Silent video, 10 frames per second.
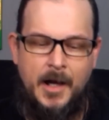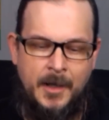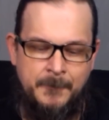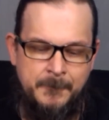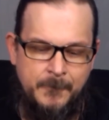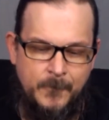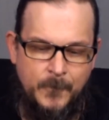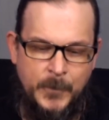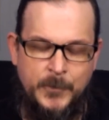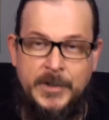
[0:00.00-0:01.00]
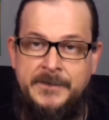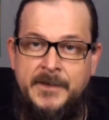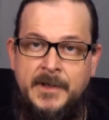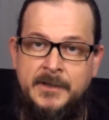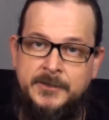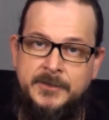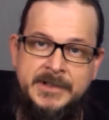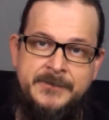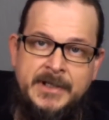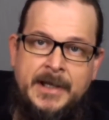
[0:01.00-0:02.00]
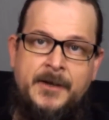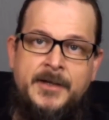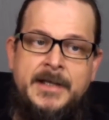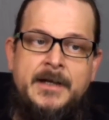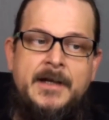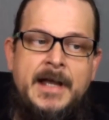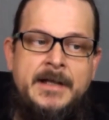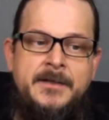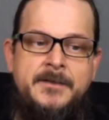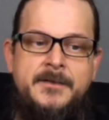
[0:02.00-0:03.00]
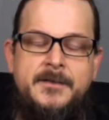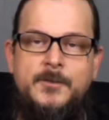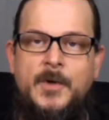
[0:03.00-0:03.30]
We were in the little living area, and,